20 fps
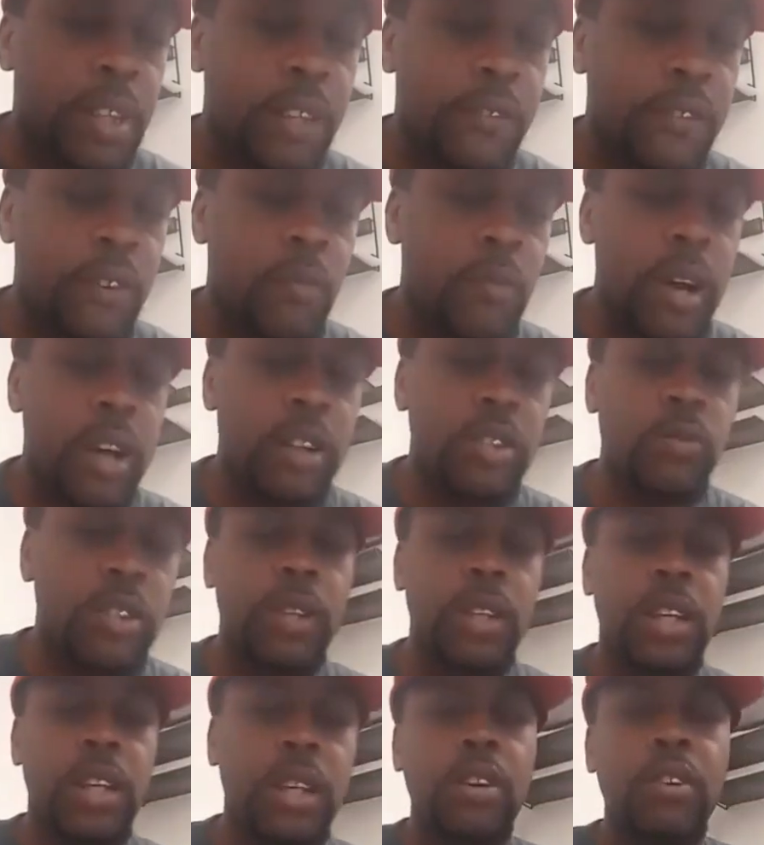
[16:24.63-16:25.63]
because there's a
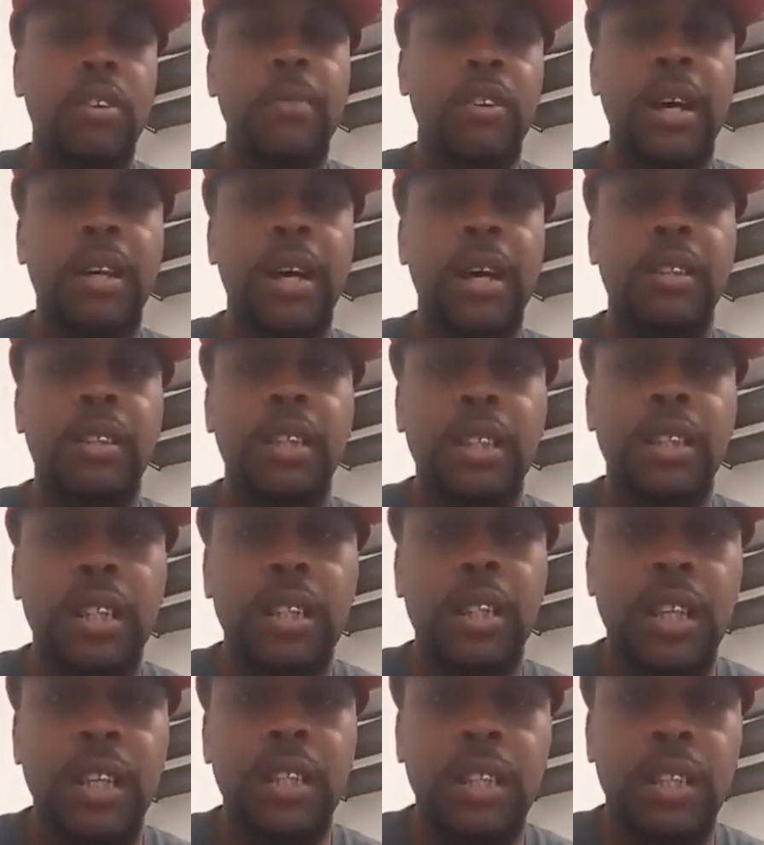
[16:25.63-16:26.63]
couple of different routes we can
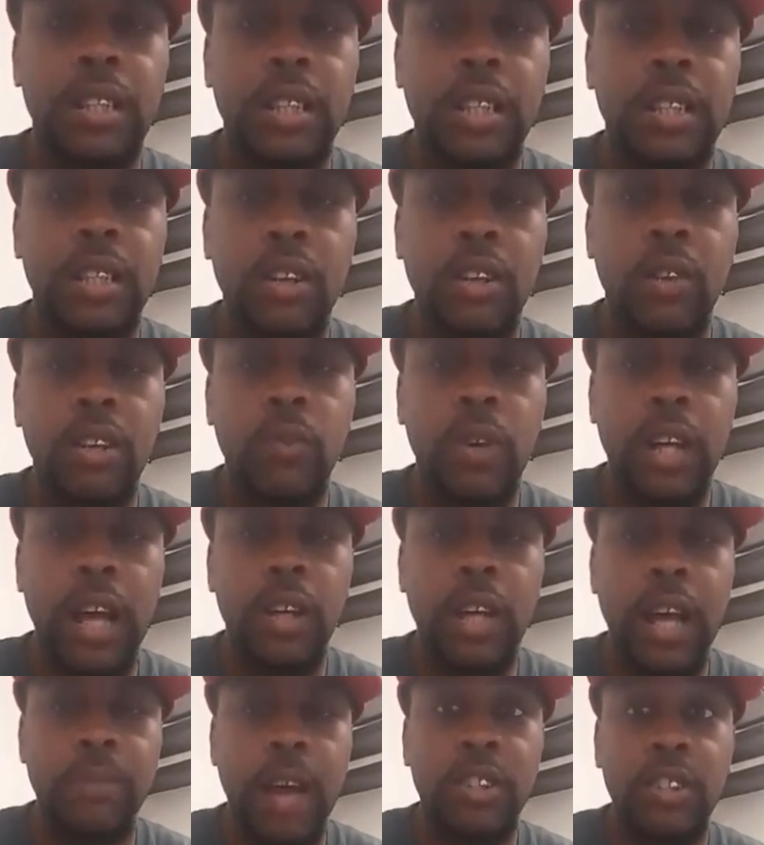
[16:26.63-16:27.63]
go about this. I just
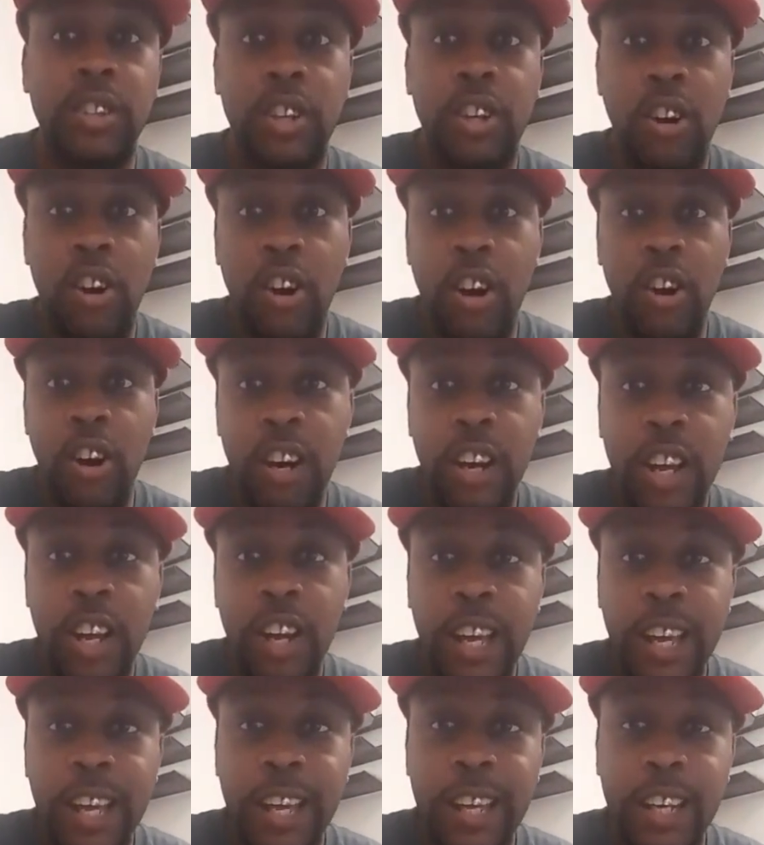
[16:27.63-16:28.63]
have to see, you know, what
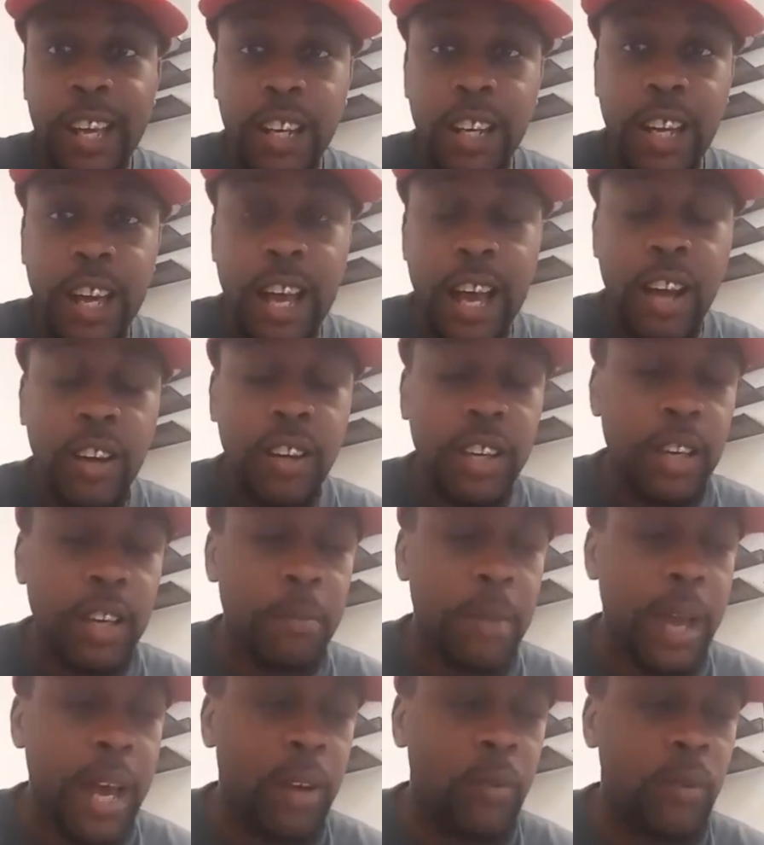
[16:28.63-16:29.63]
options there are,
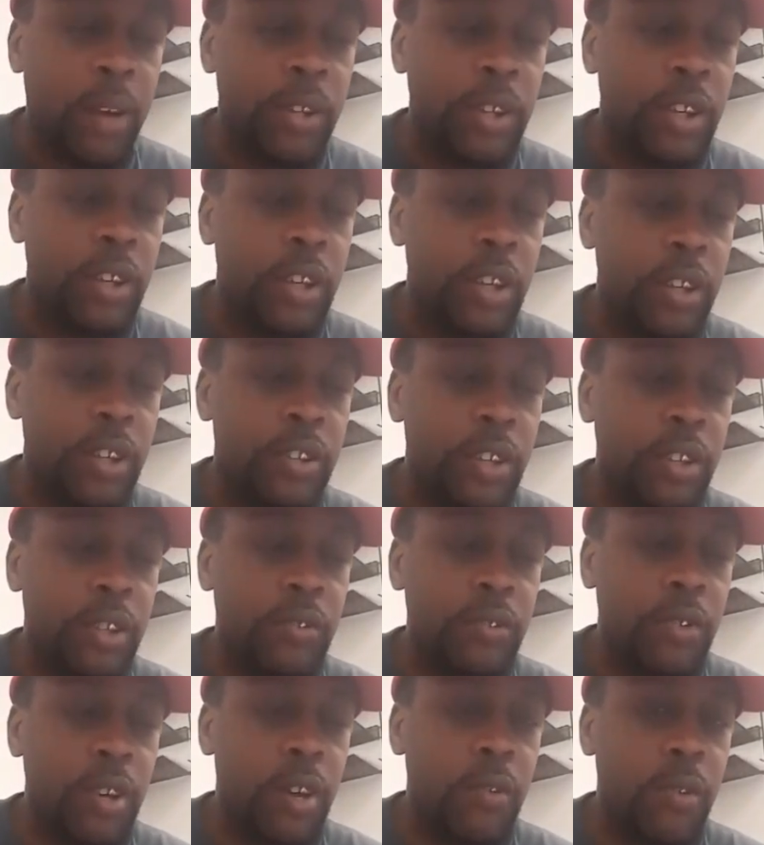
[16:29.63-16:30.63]
and uh, I'll get
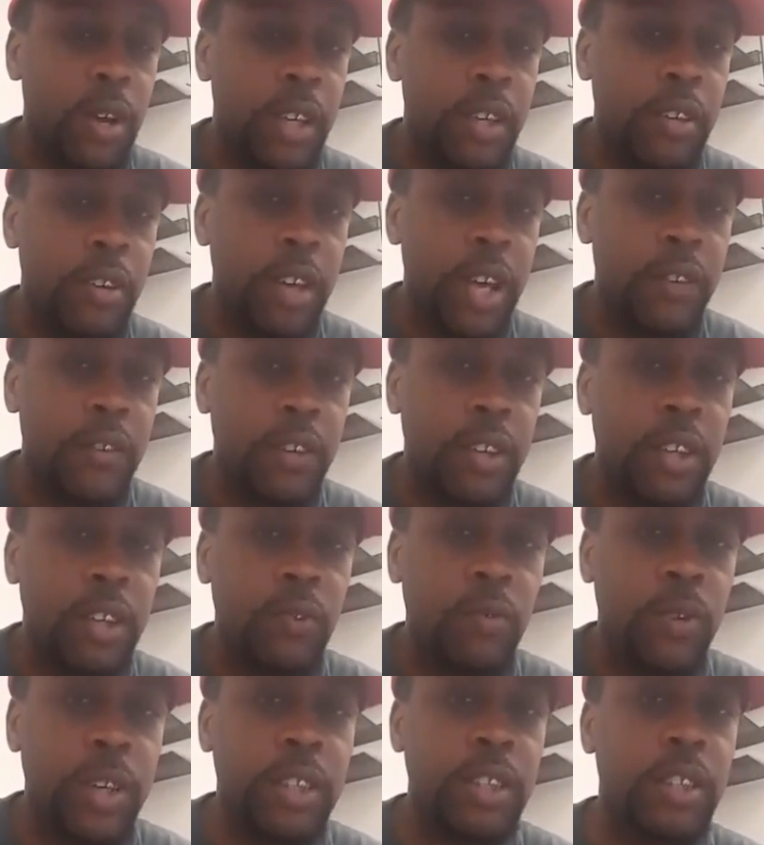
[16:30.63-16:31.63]
back with you here soon.
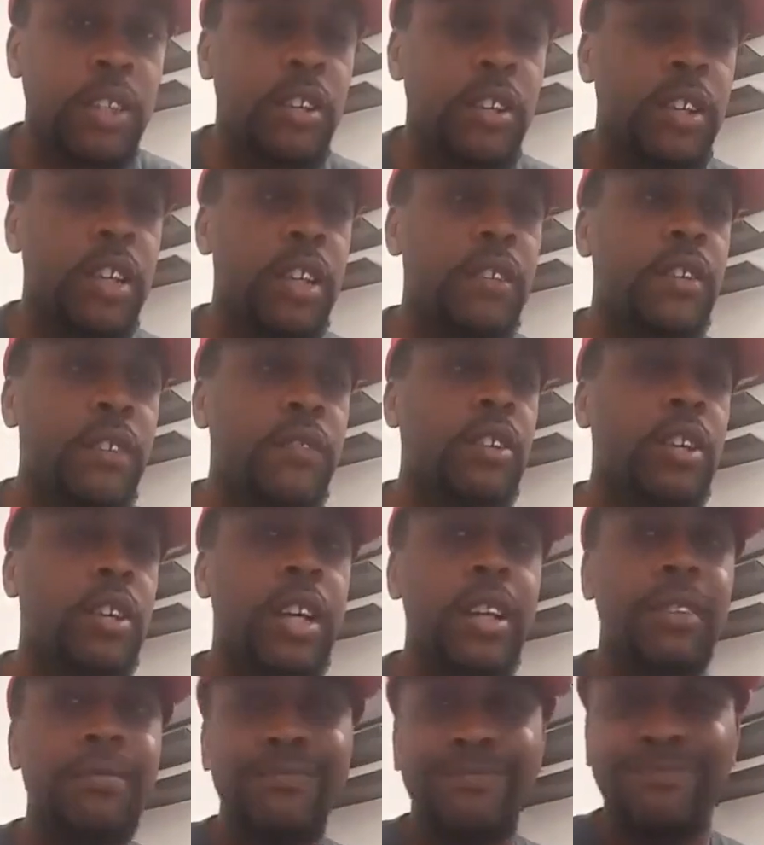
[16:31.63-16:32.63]
All right. You have a good
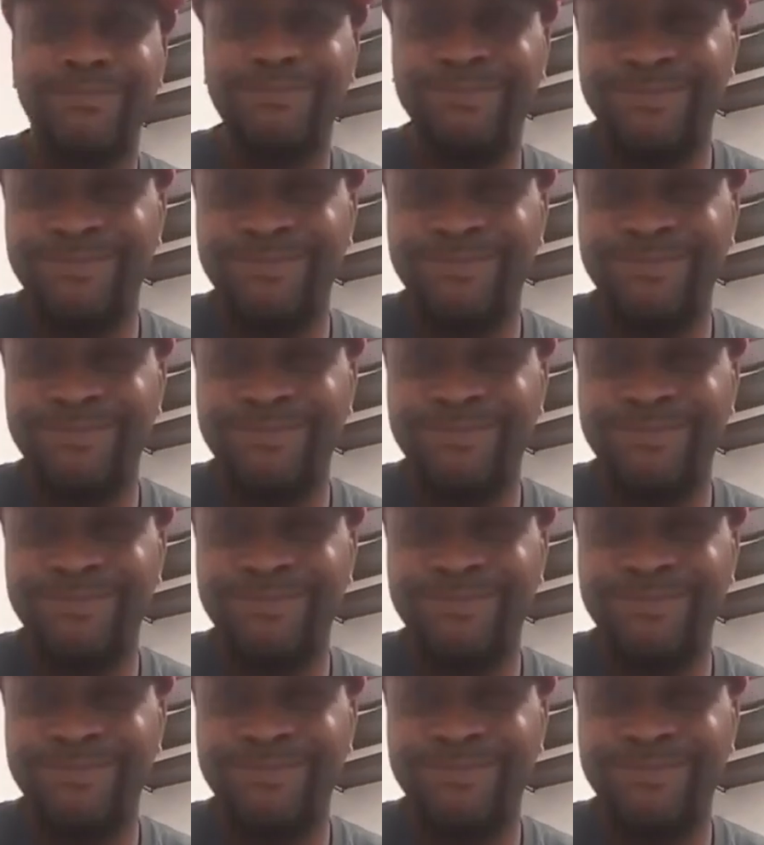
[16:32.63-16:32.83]
rest of your